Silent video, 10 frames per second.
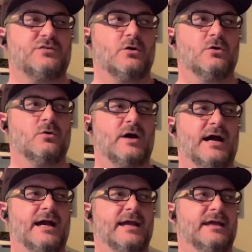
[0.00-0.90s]

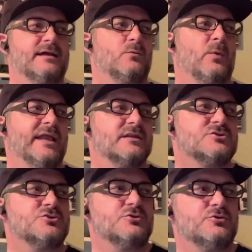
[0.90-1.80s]
So I
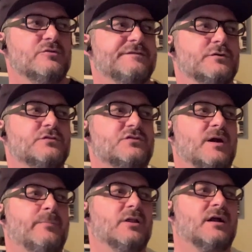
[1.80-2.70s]
went to the
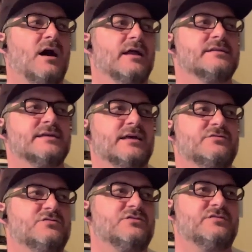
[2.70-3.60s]
first couple of
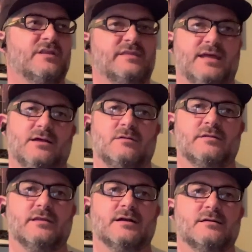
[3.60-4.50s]
contests that they
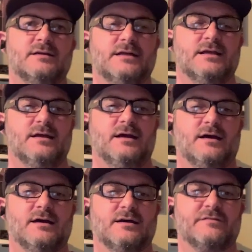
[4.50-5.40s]
held there.
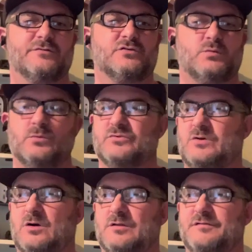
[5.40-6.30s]
The first
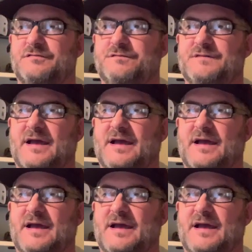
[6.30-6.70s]
one was called the